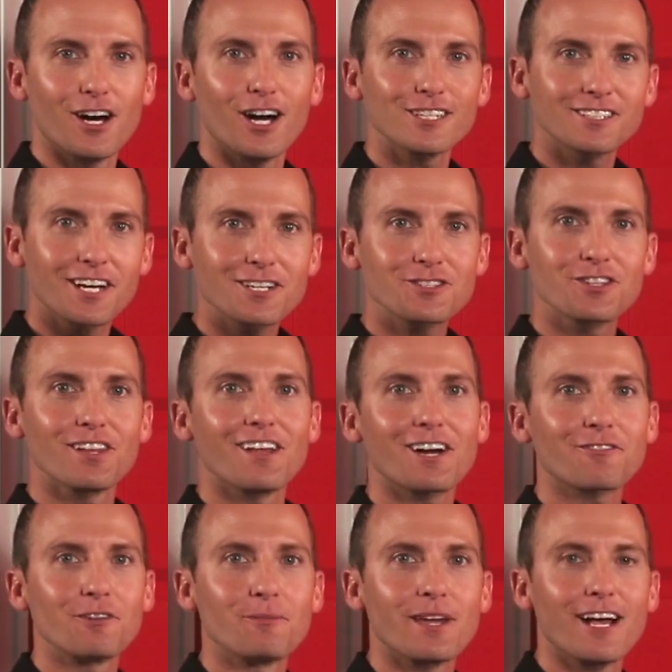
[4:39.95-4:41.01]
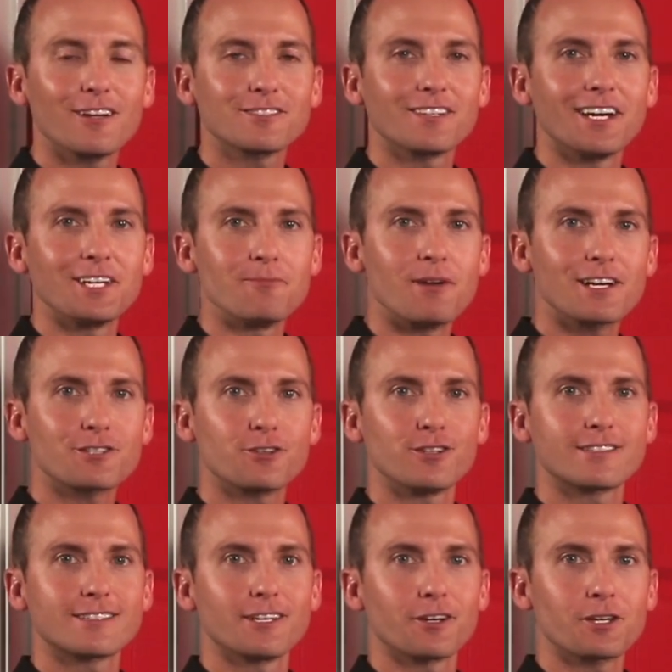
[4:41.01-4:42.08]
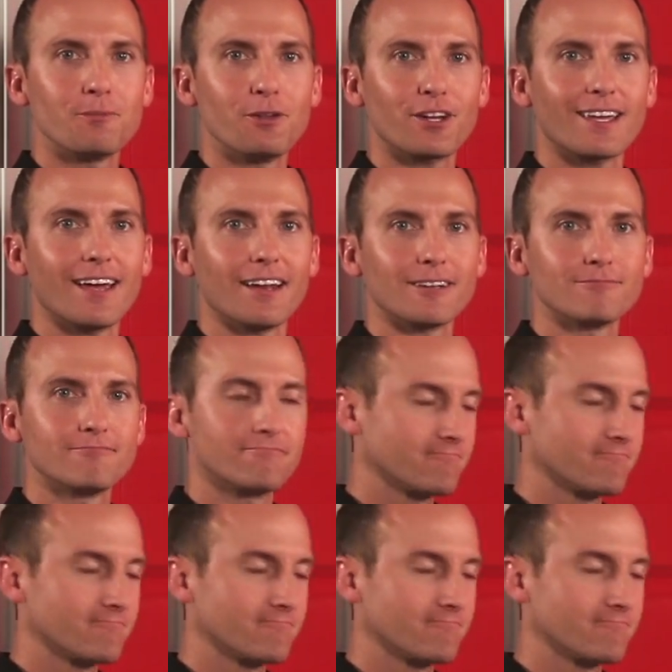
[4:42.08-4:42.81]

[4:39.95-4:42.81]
I'll touch the lock from the outside to make sure it's still communicating.